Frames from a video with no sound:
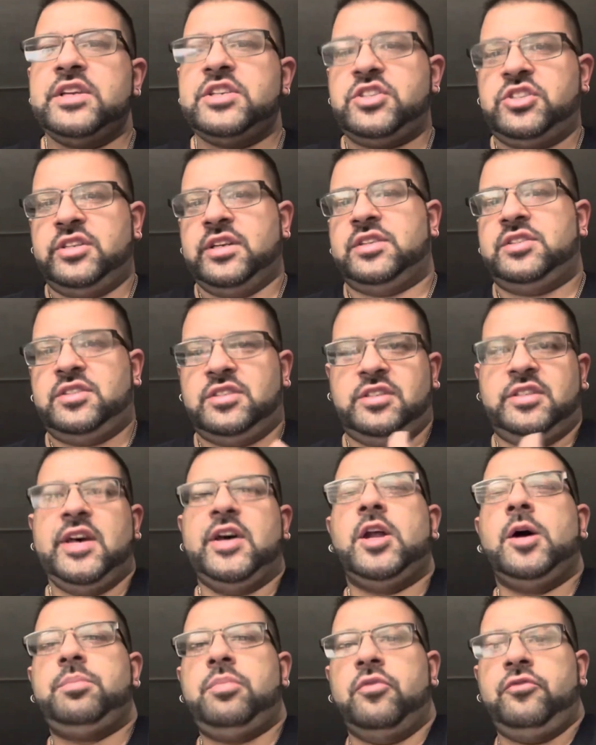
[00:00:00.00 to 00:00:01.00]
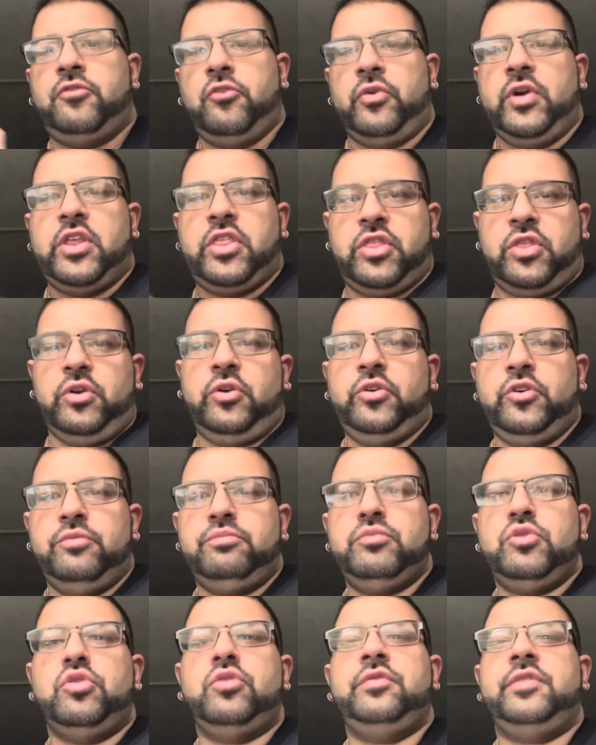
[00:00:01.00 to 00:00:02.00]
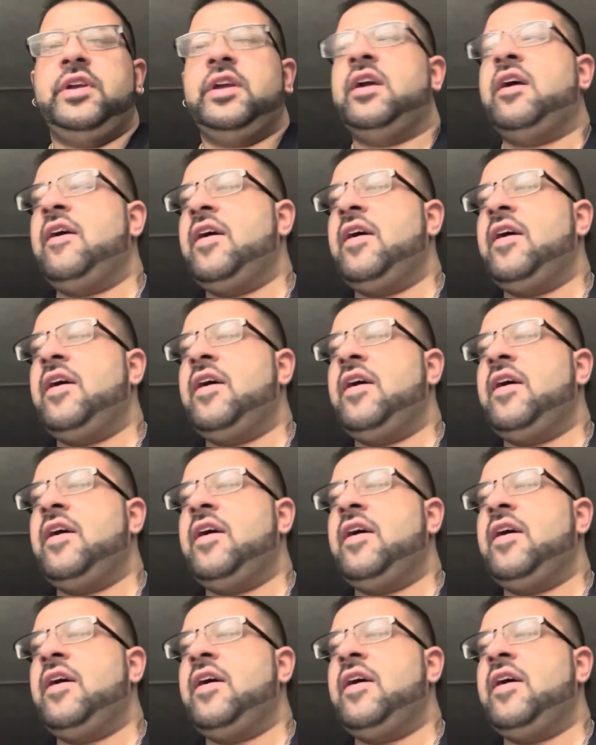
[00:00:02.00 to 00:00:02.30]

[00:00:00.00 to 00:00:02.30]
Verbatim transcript: is just set up for a third movie.